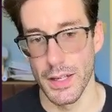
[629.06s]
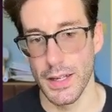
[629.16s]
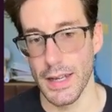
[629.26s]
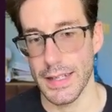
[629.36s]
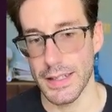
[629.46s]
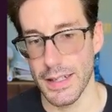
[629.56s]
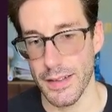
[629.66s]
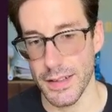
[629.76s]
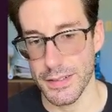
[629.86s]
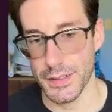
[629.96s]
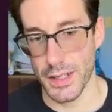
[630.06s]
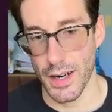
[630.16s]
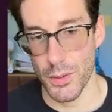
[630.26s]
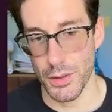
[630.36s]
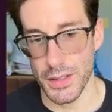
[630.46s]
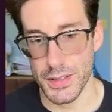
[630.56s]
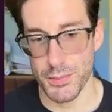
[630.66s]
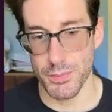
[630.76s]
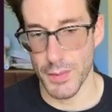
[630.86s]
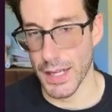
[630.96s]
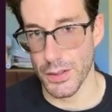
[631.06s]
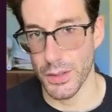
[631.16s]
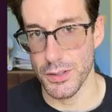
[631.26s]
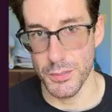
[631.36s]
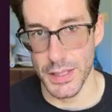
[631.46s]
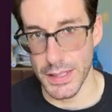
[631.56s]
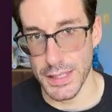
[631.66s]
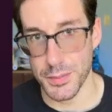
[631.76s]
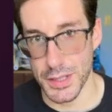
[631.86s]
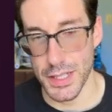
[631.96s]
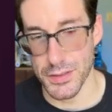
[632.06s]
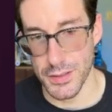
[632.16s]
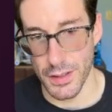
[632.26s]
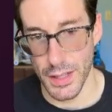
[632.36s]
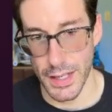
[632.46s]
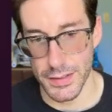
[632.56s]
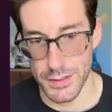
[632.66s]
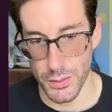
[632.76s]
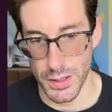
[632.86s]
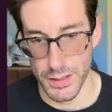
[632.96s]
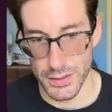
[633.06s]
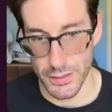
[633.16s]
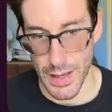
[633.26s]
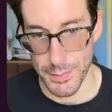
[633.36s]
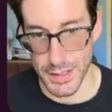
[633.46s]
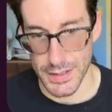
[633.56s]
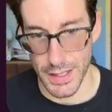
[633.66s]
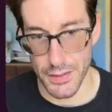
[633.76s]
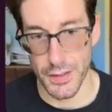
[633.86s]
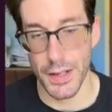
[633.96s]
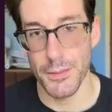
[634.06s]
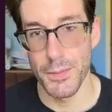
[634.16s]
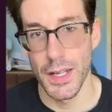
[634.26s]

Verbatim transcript: At the end of this, I was like, all right, well, this is not going to meet the expectations of the client. So we scrapped the entire thing.